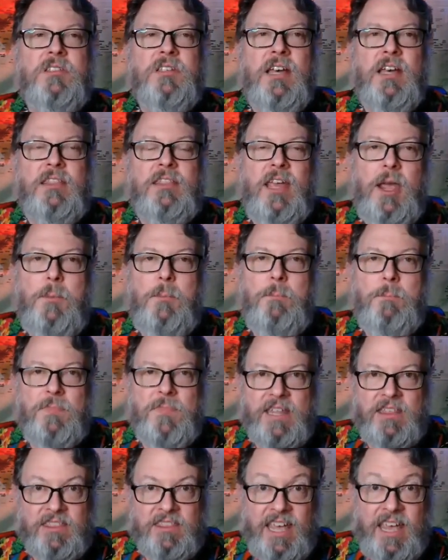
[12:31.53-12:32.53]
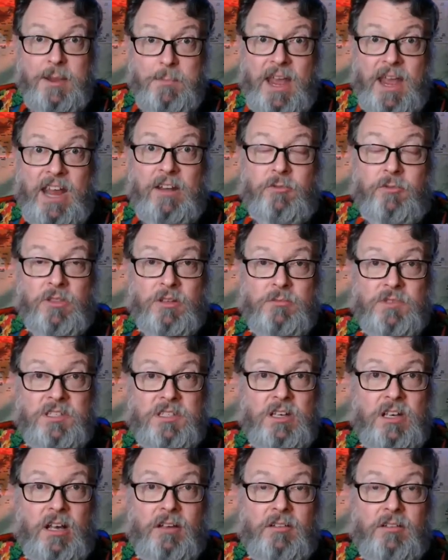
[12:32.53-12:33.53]
that they made for
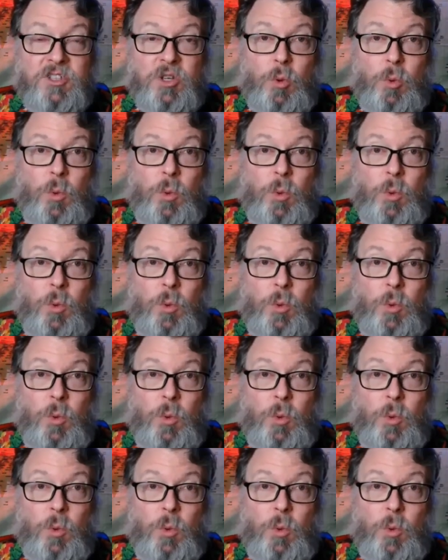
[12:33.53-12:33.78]
themselves